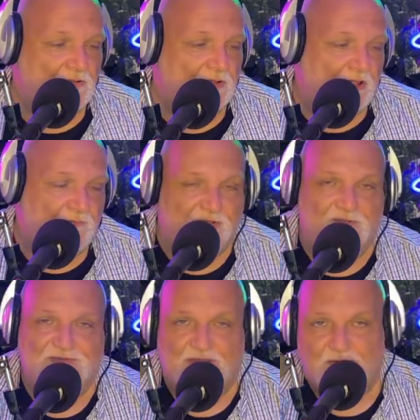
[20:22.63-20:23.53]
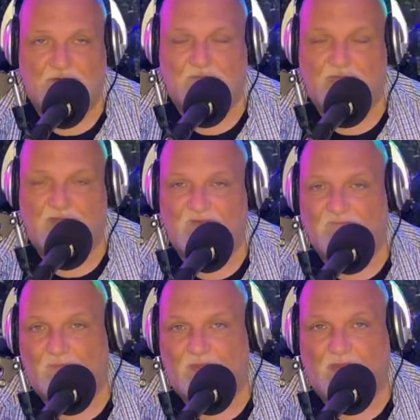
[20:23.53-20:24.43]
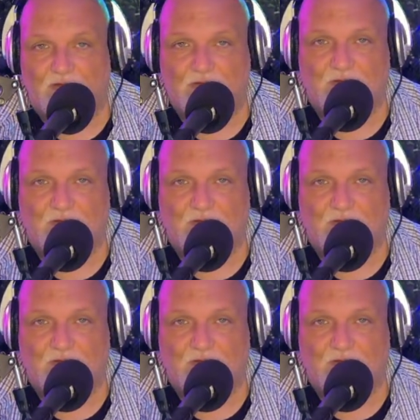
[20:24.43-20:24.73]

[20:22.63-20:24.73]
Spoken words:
I'm going to go see my favorite band,